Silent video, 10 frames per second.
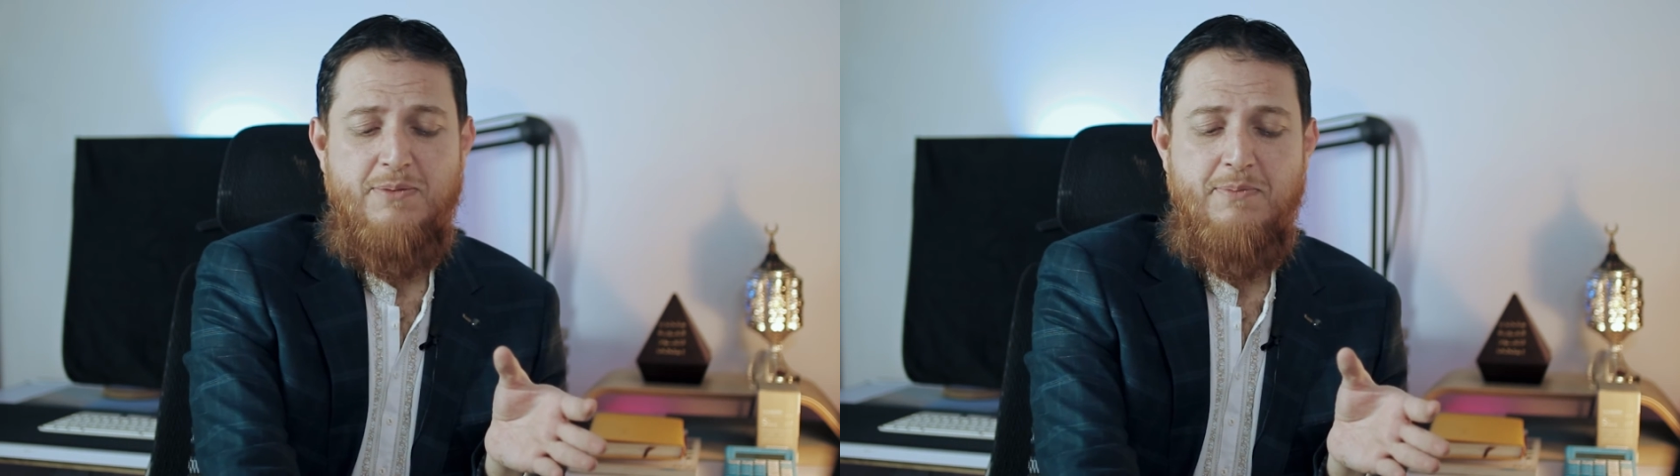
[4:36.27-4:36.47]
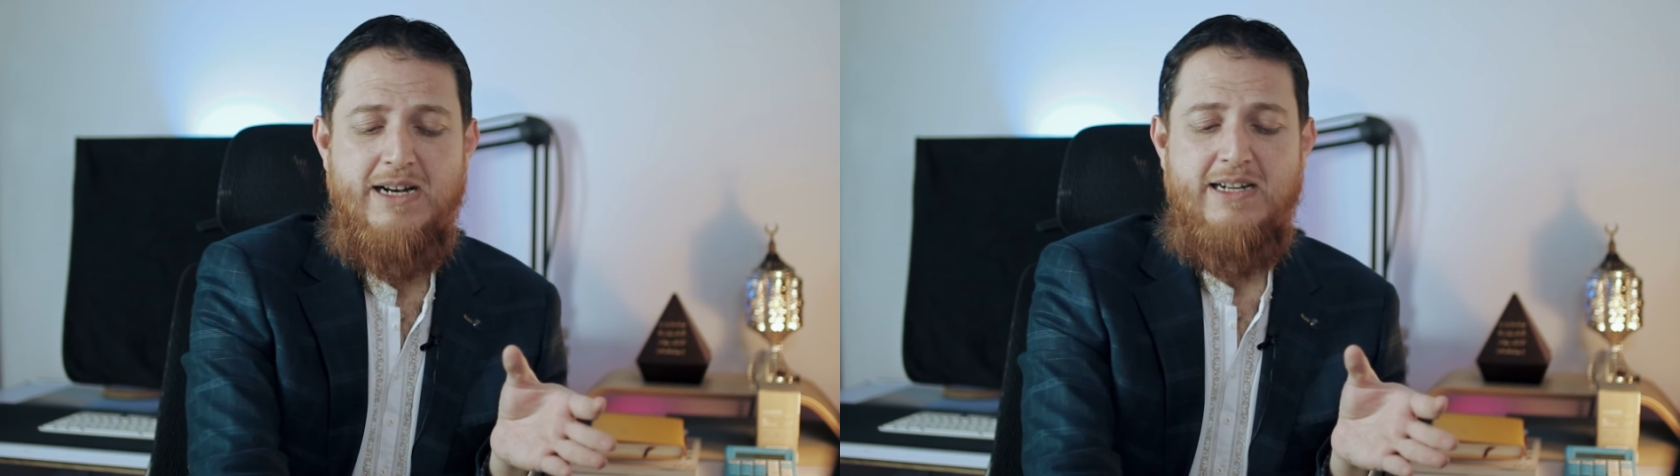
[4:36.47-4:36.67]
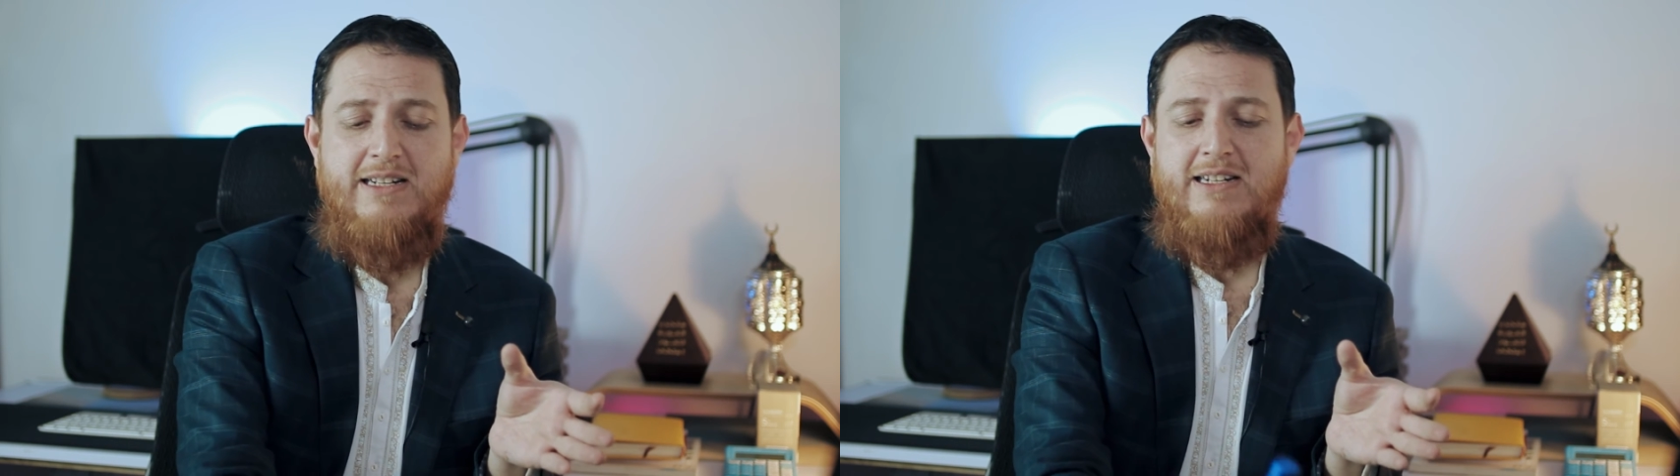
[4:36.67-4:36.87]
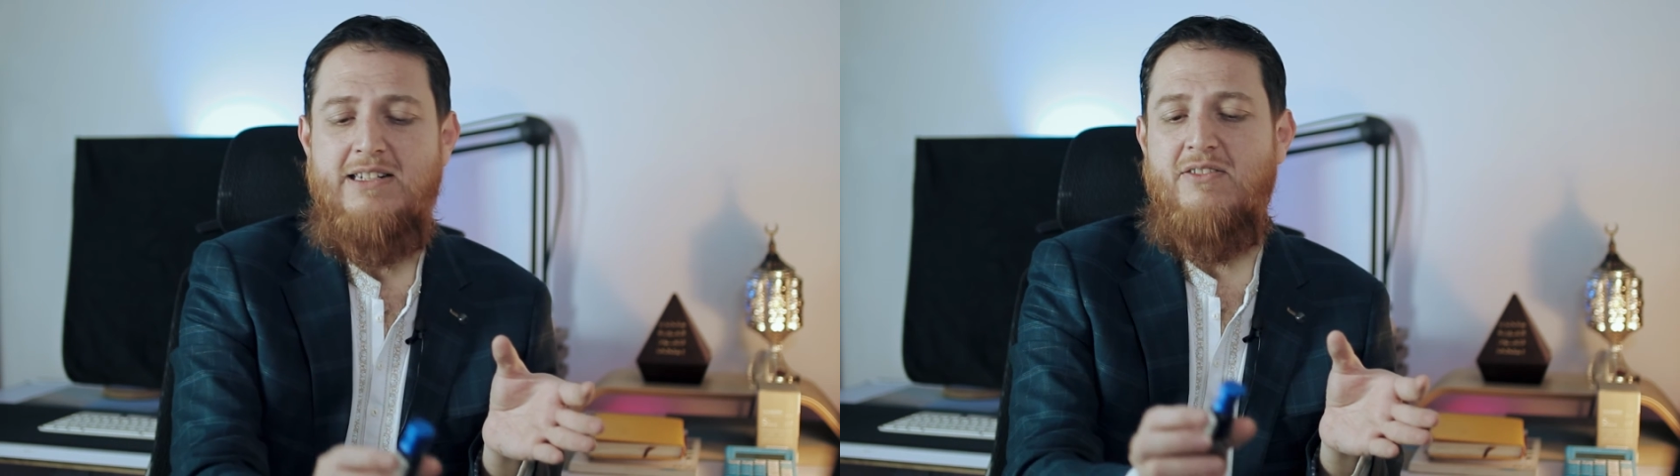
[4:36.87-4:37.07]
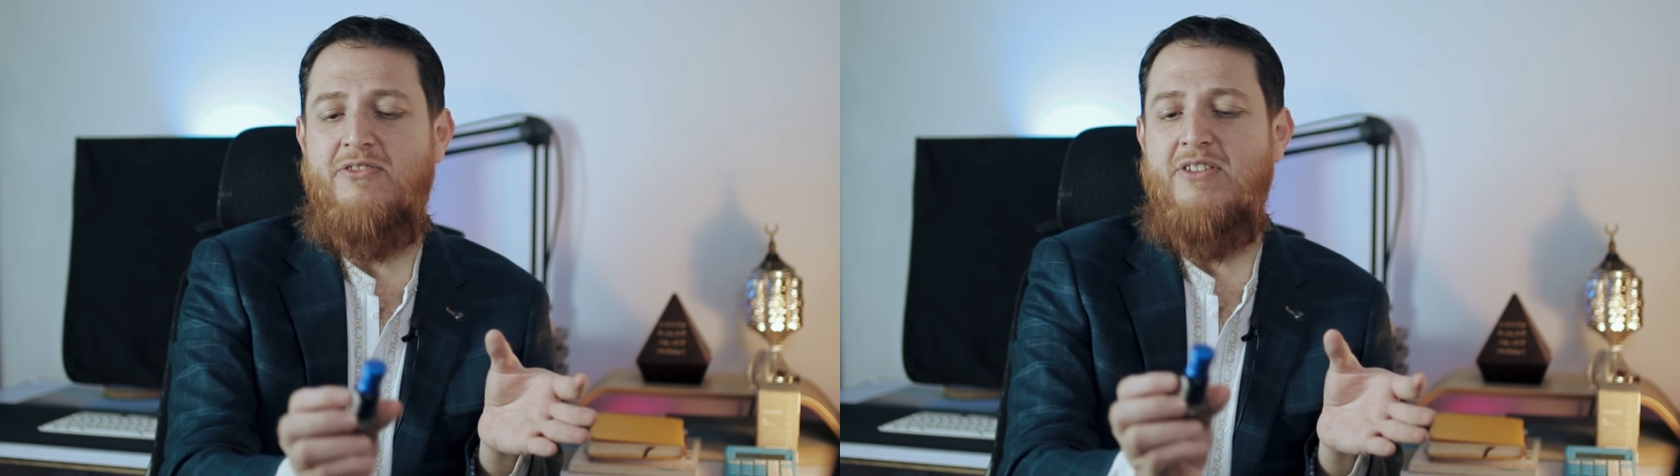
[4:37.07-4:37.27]
made
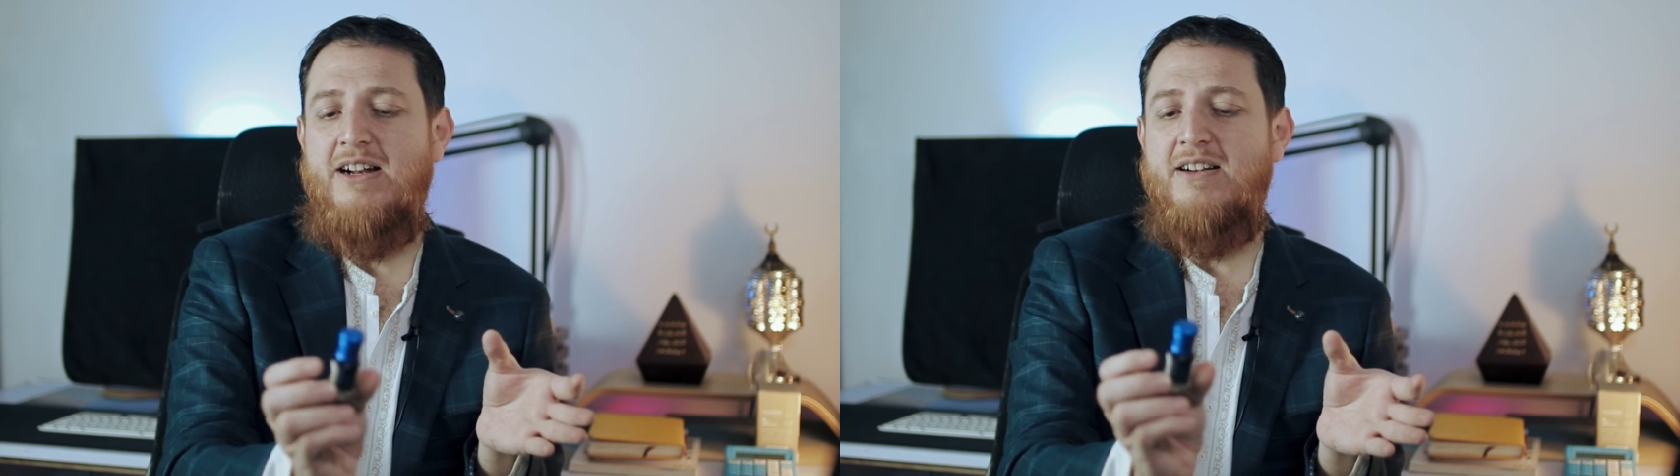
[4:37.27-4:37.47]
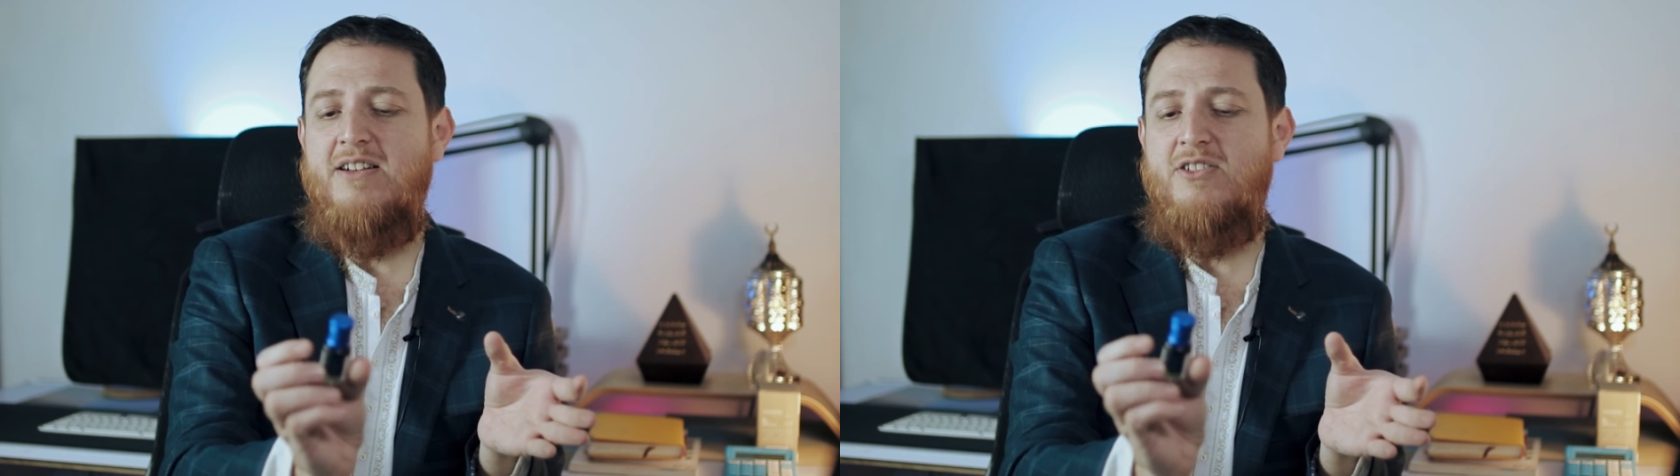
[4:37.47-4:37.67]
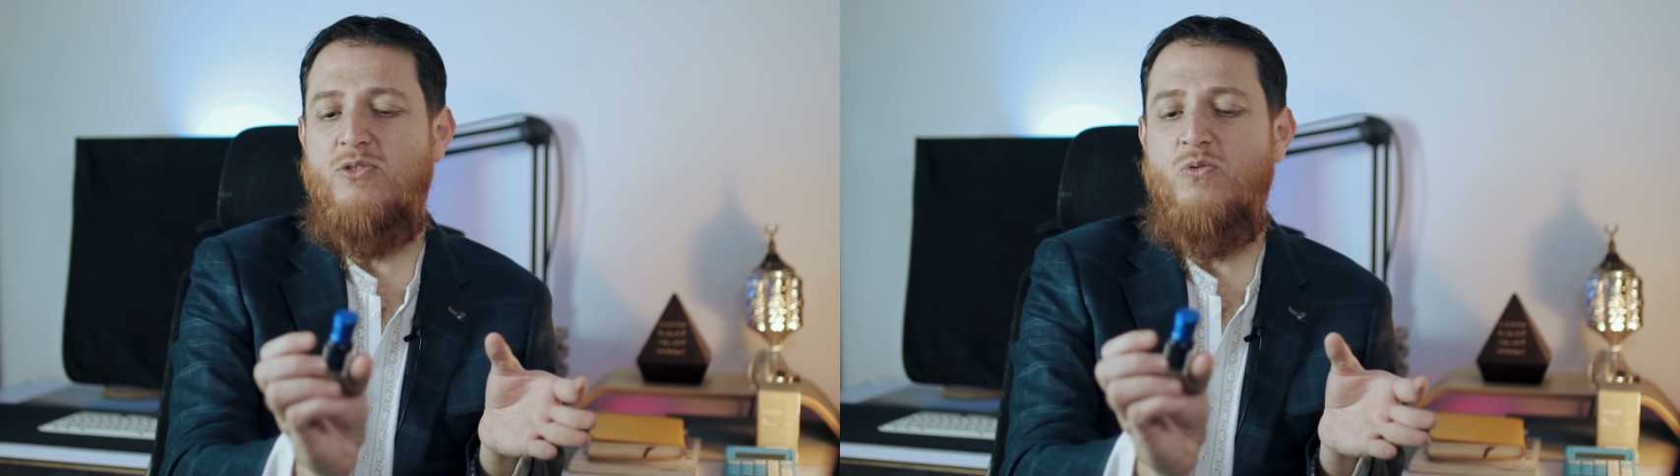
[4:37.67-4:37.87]
it fragrant